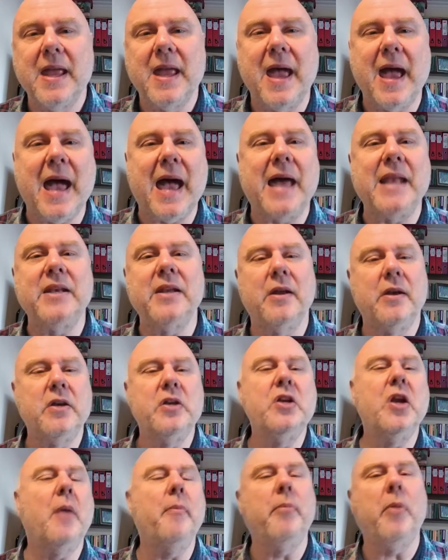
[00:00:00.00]
And at
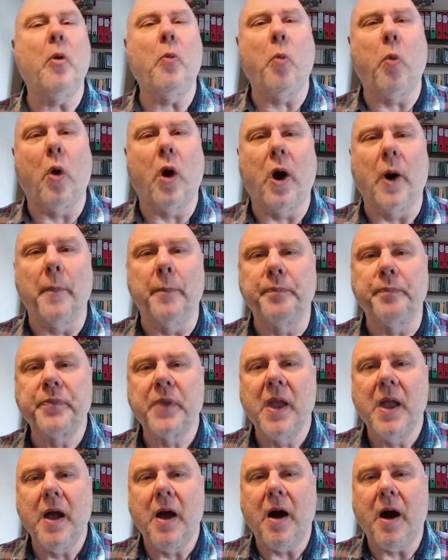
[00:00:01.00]
number 1,
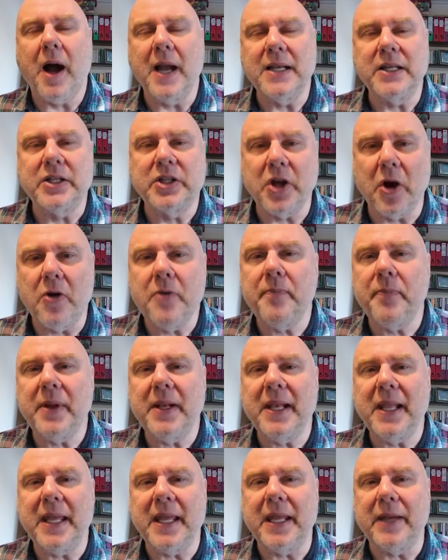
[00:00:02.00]
I don't
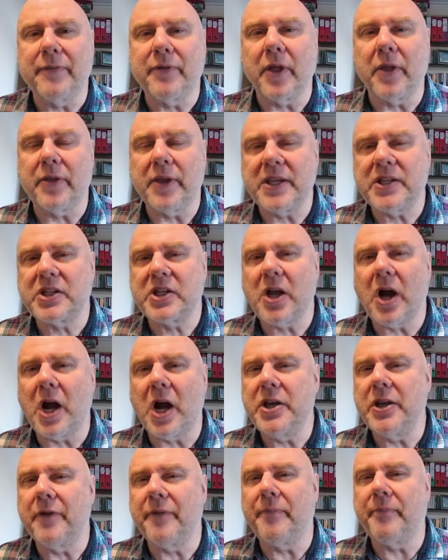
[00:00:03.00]
believe that this
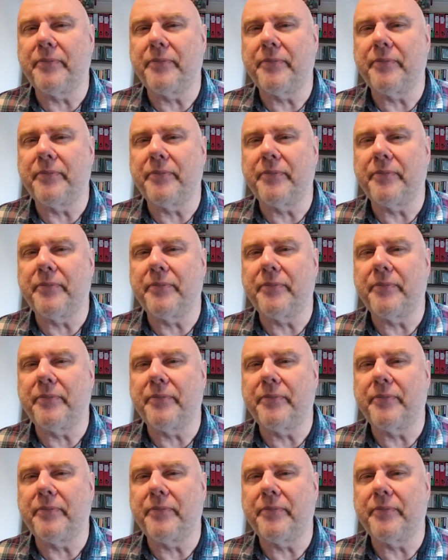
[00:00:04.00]
kind of